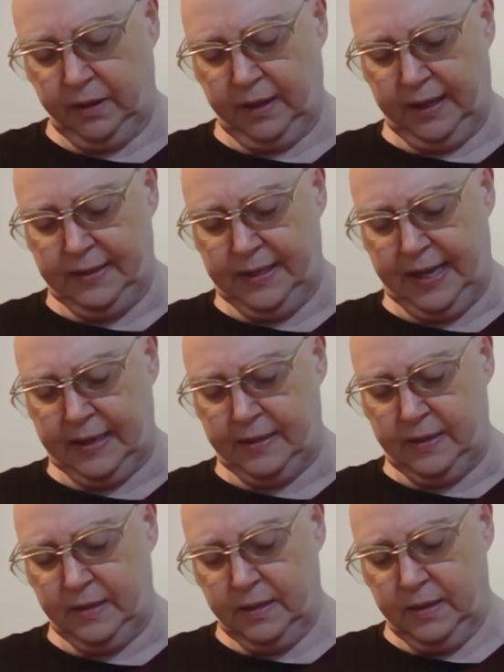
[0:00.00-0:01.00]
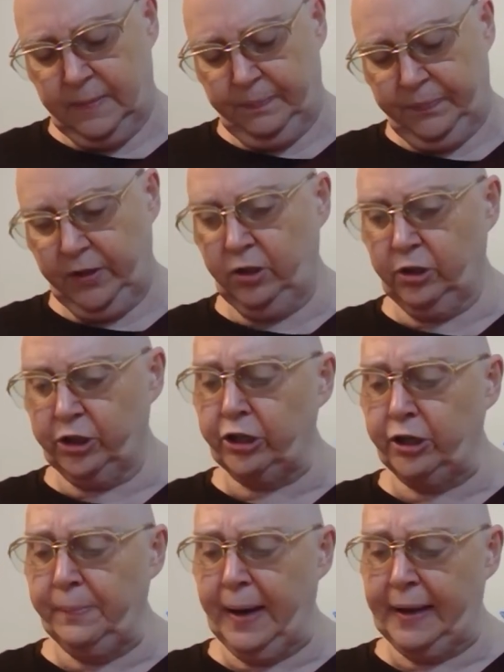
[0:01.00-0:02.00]
And then you
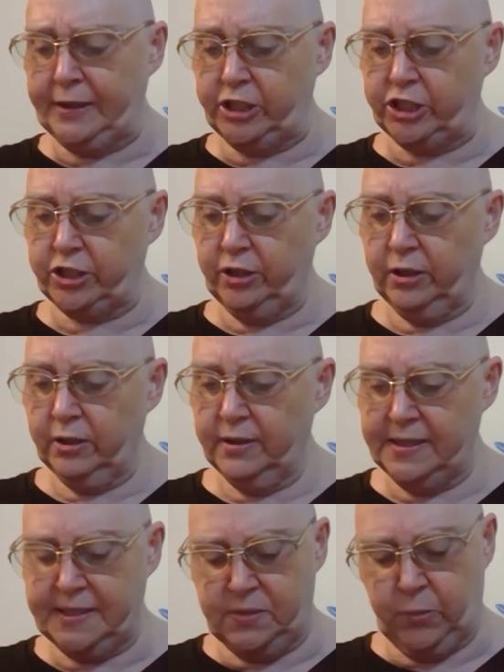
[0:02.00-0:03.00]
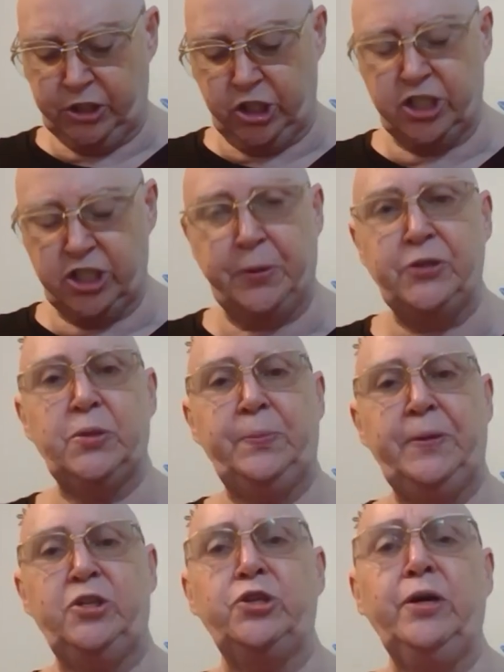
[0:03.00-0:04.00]
learn much. This is what you're supposed to
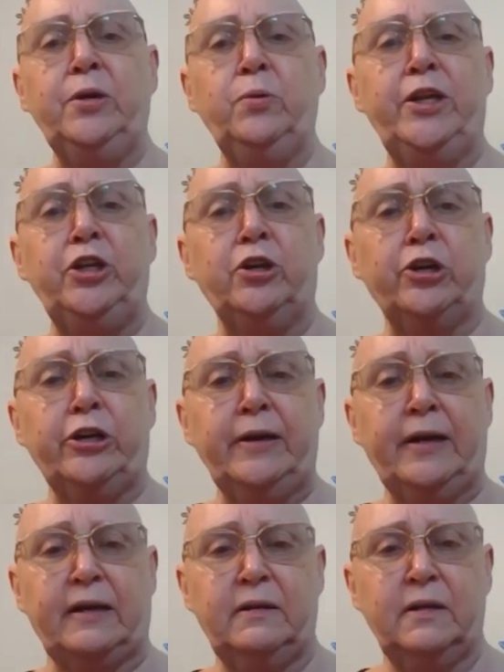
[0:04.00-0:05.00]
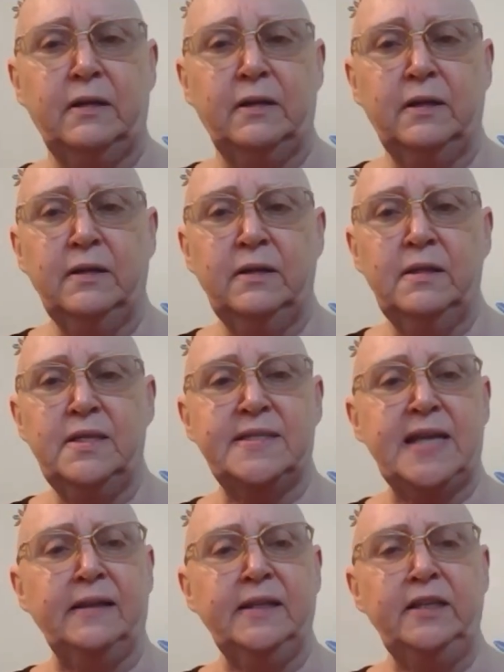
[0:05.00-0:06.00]
be doing when you're learning. It's
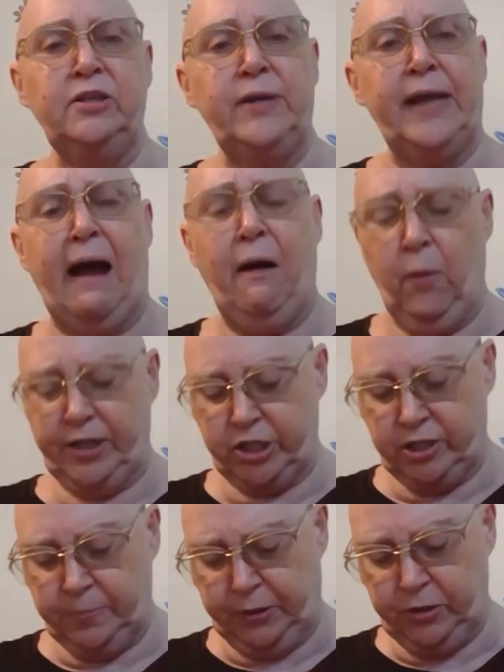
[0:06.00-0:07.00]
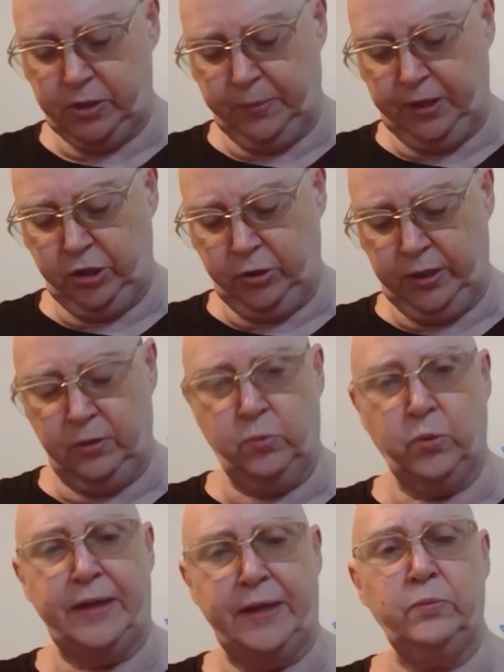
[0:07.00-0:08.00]
telling you now what you're supposed to be
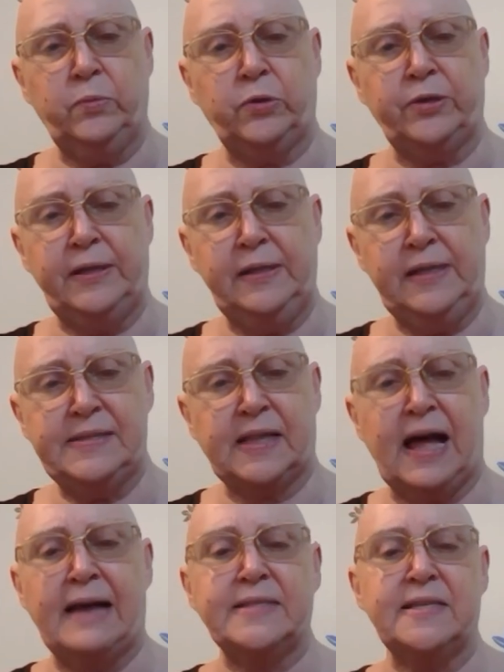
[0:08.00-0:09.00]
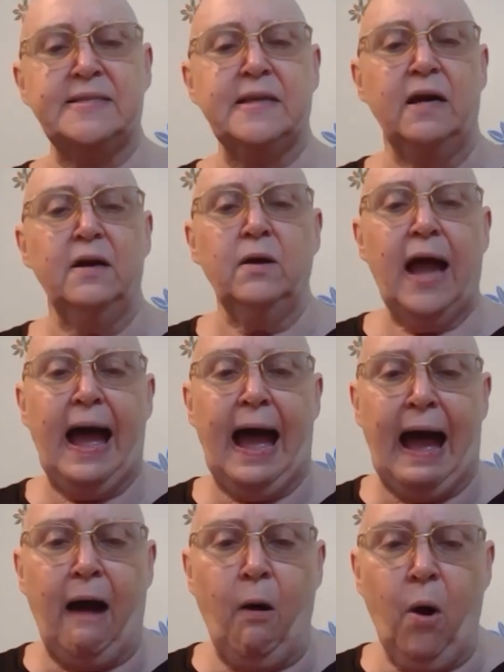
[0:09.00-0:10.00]
doing when we're in these classes.
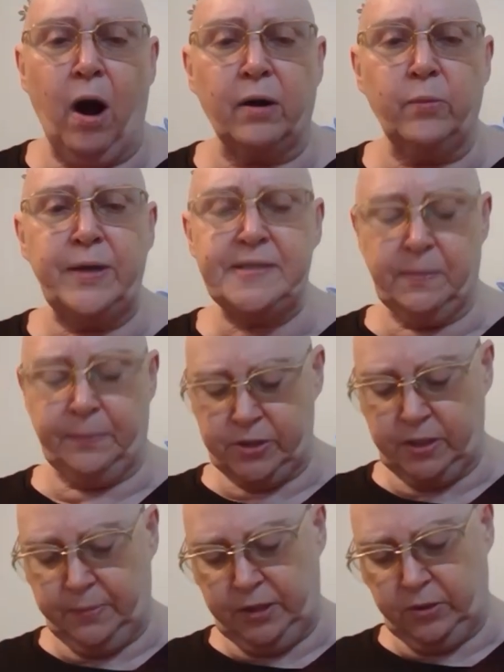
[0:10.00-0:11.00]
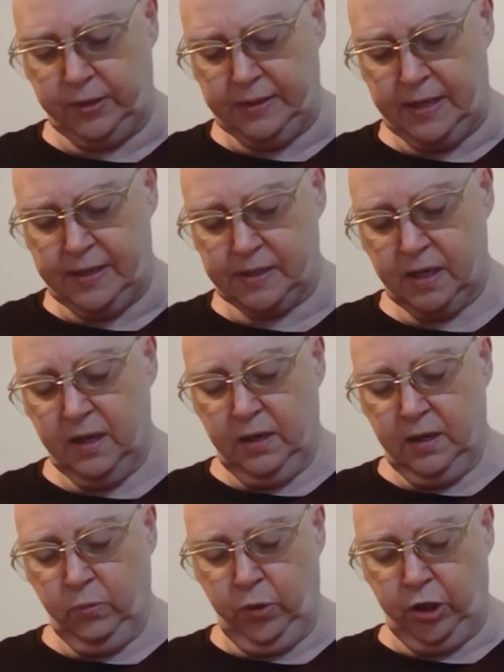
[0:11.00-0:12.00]
How are we supposed to be doing this?
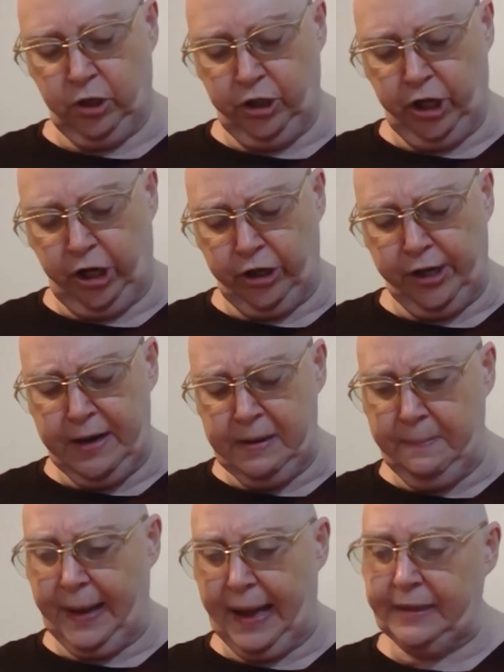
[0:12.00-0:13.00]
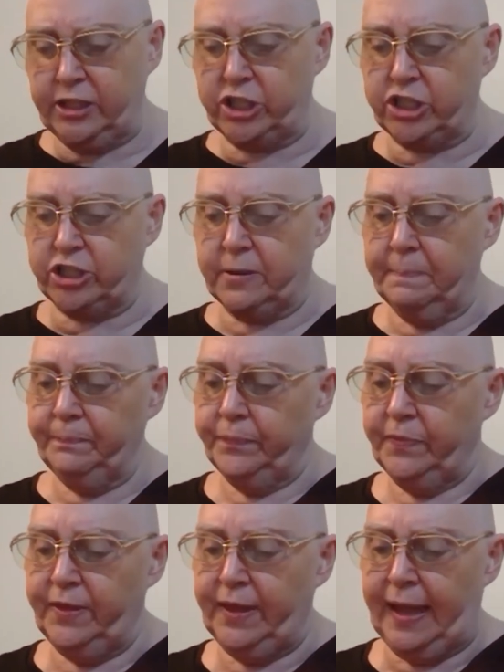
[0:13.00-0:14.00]
We're learning much,
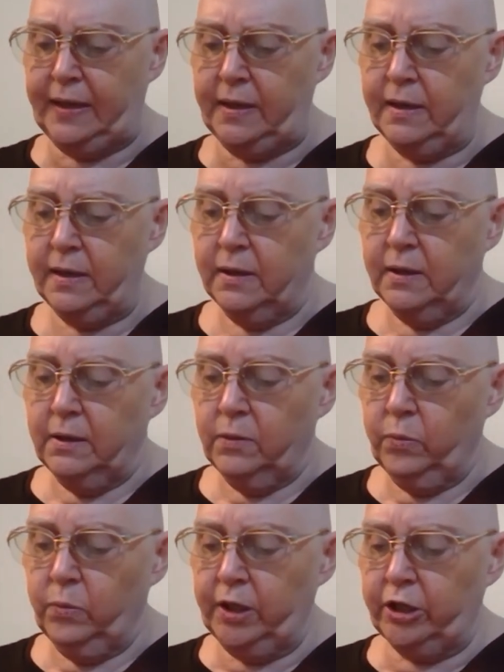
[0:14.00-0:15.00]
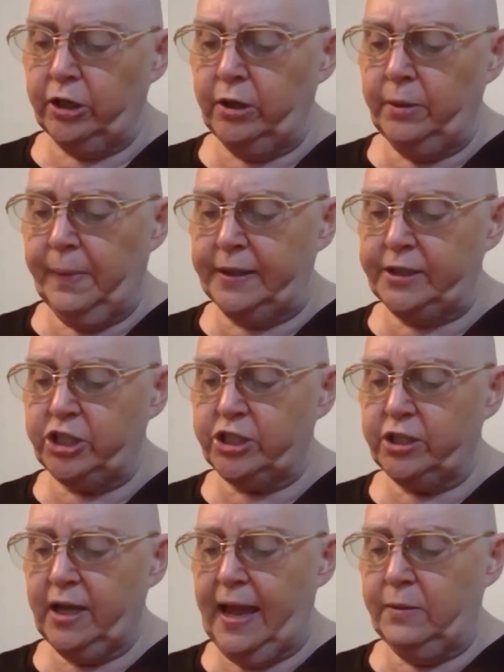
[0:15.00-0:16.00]
then we learn
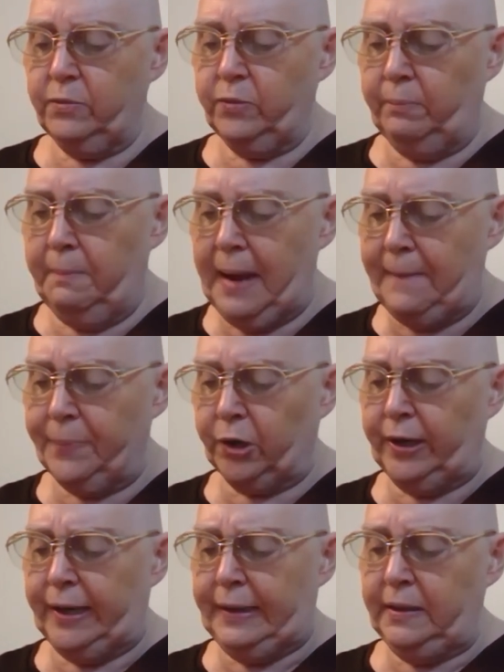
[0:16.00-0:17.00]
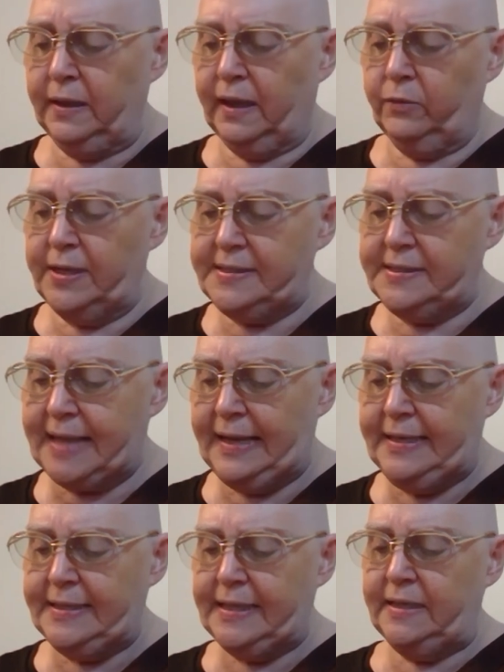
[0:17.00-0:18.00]
much and remember it,
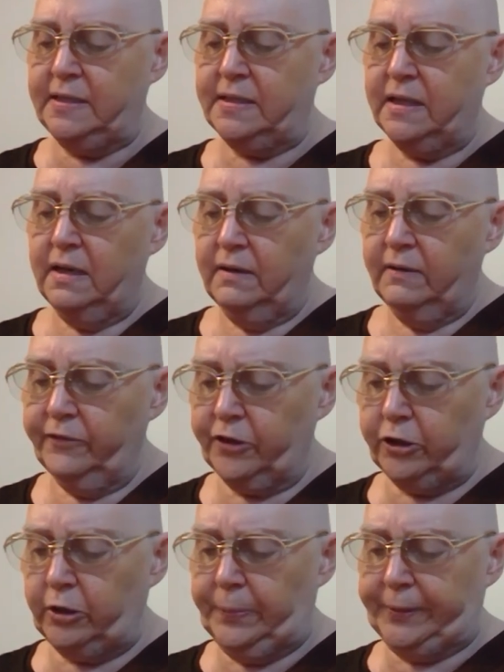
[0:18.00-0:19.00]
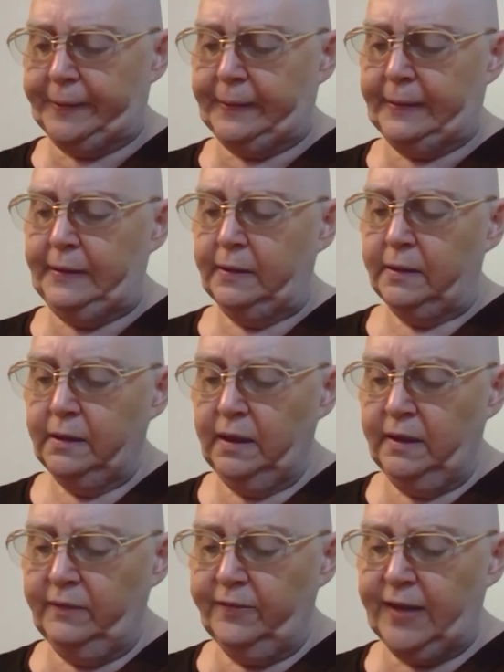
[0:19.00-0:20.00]
recite it verbally,
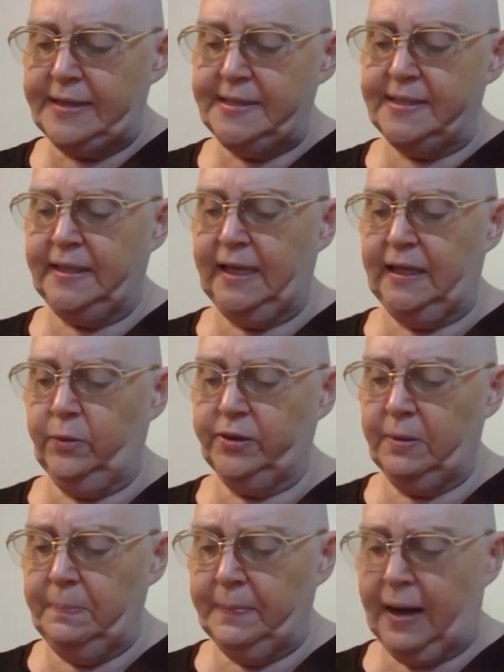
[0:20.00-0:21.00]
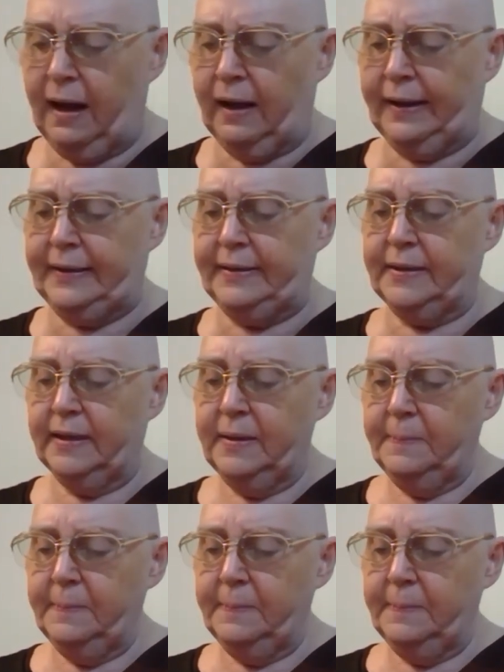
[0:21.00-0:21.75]
investigate it with the mind,